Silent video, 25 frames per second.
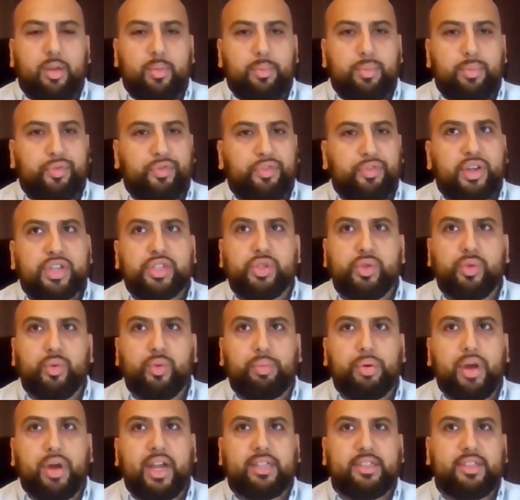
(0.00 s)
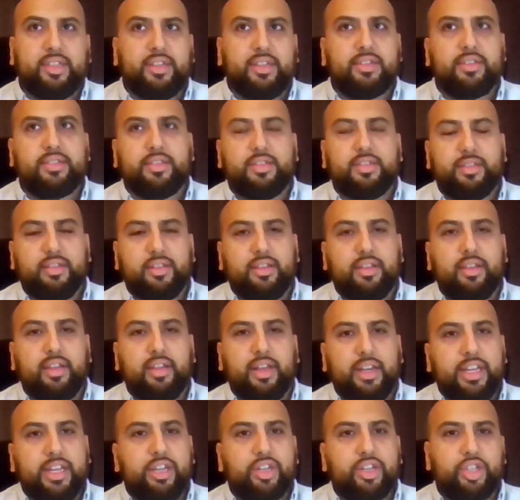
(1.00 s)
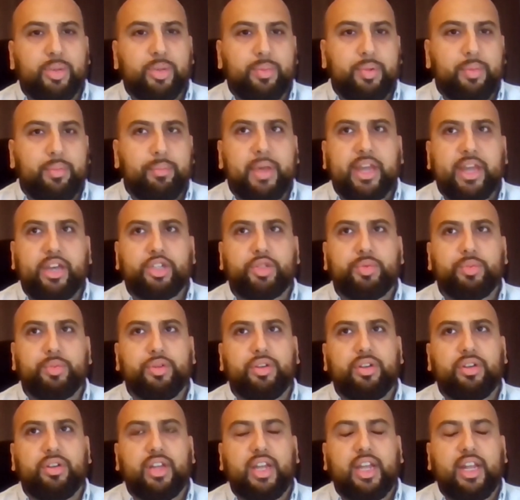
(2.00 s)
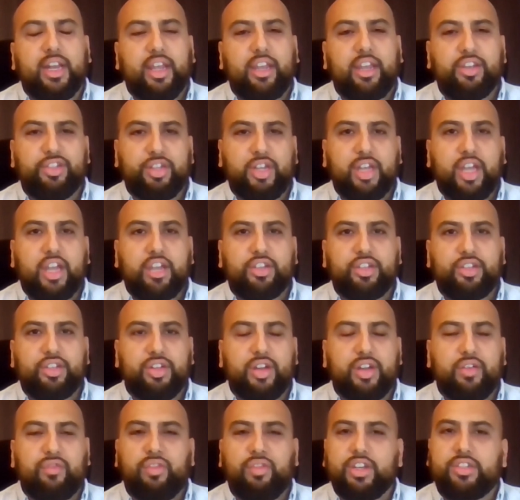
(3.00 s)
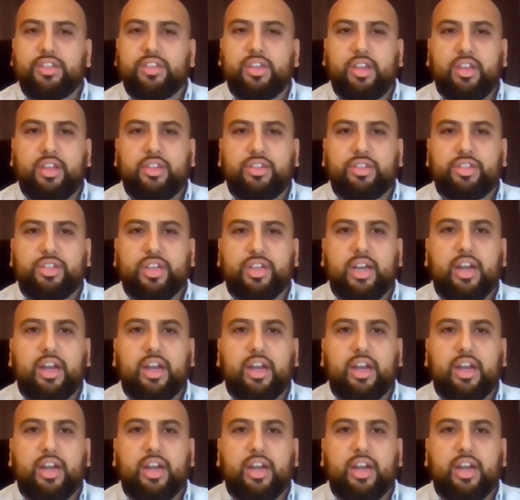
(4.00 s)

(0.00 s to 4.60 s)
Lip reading: professional practice, leadership and management, and education and research.